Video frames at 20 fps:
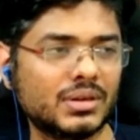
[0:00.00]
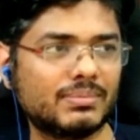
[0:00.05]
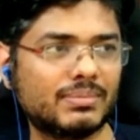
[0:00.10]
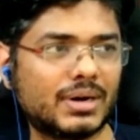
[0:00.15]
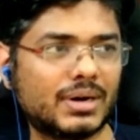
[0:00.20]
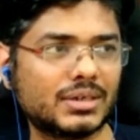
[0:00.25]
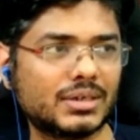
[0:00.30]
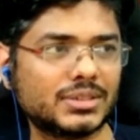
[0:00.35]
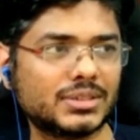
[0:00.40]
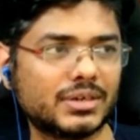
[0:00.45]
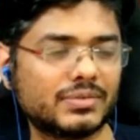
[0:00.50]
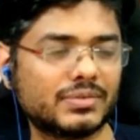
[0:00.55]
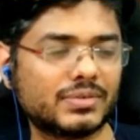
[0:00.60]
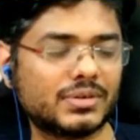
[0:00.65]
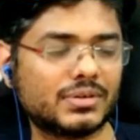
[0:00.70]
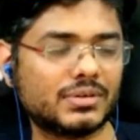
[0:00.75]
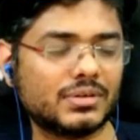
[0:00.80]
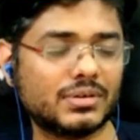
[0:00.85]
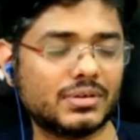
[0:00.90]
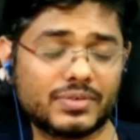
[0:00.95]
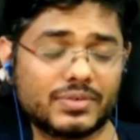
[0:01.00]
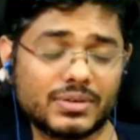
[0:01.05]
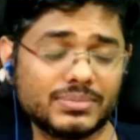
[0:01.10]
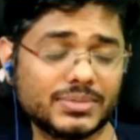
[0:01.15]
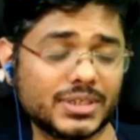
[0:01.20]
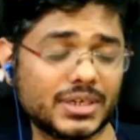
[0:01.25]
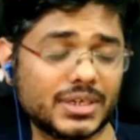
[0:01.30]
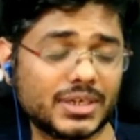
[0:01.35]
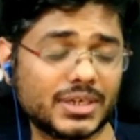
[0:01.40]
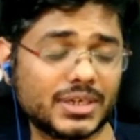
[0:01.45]
March,
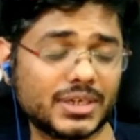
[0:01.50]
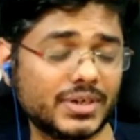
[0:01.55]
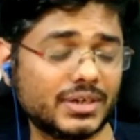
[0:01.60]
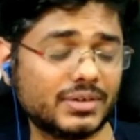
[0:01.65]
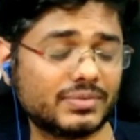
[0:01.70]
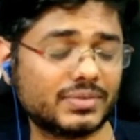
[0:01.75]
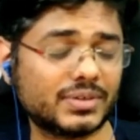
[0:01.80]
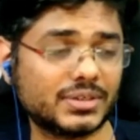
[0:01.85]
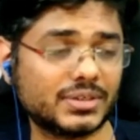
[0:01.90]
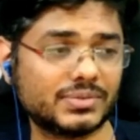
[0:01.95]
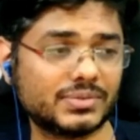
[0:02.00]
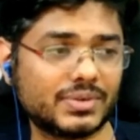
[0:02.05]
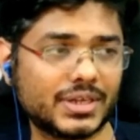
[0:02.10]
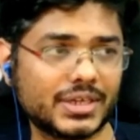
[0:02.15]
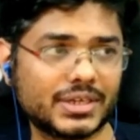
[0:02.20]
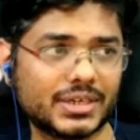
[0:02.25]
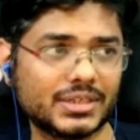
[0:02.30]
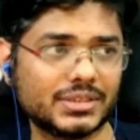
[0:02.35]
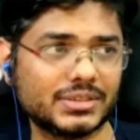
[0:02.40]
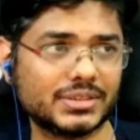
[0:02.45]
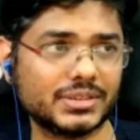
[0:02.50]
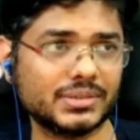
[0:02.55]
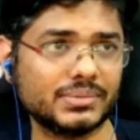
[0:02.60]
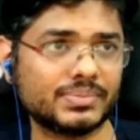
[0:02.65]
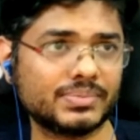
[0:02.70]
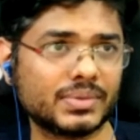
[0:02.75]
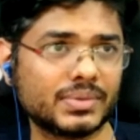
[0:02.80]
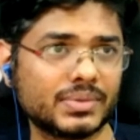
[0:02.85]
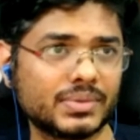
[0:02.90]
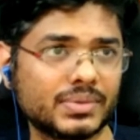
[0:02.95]
from January after his
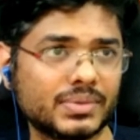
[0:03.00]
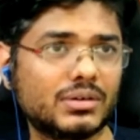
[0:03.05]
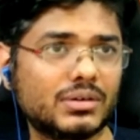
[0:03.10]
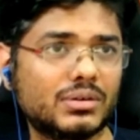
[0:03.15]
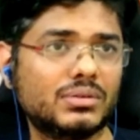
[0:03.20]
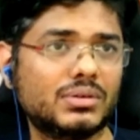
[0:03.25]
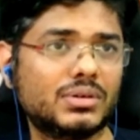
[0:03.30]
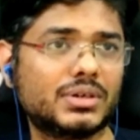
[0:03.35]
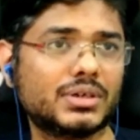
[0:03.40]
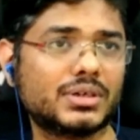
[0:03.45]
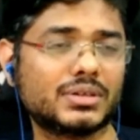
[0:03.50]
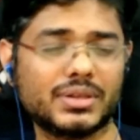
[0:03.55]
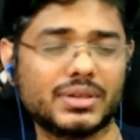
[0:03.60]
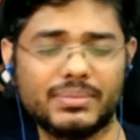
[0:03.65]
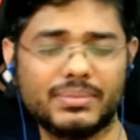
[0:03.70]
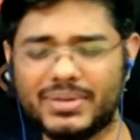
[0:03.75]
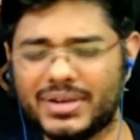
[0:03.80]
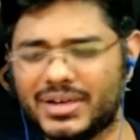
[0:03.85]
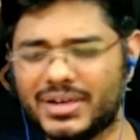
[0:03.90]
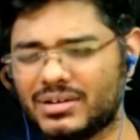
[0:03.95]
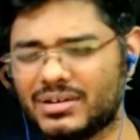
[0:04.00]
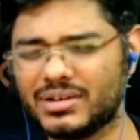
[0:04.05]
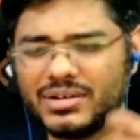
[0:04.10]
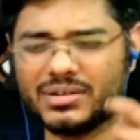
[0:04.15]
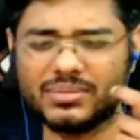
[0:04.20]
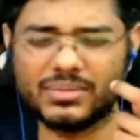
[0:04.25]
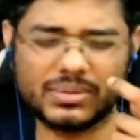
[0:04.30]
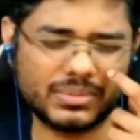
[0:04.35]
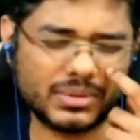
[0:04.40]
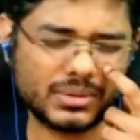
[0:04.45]
YKNZ. I don't immediately
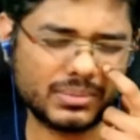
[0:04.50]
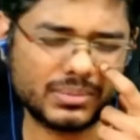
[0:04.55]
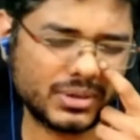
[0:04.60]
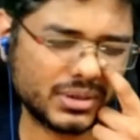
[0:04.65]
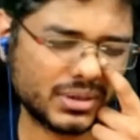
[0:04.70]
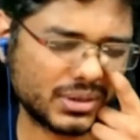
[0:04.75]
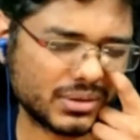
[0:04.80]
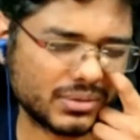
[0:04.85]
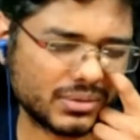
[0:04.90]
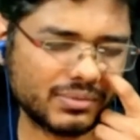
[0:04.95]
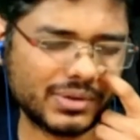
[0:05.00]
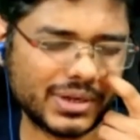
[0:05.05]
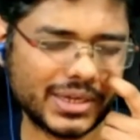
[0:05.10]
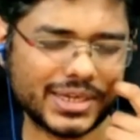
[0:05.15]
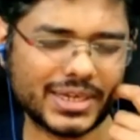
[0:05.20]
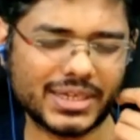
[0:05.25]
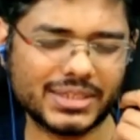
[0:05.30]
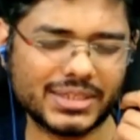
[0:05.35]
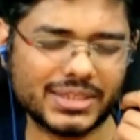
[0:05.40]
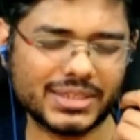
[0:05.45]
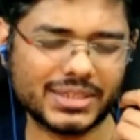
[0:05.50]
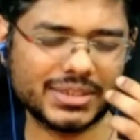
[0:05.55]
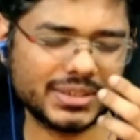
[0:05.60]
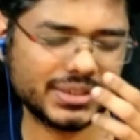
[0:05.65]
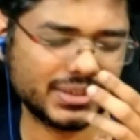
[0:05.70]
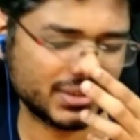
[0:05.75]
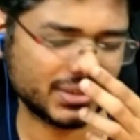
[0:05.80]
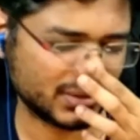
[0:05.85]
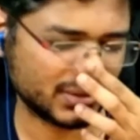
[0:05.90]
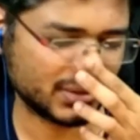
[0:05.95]
remember, but
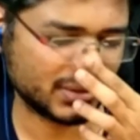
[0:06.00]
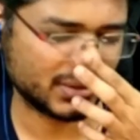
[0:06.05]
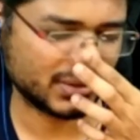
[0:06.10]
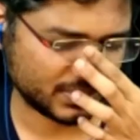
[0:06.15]
YKNZ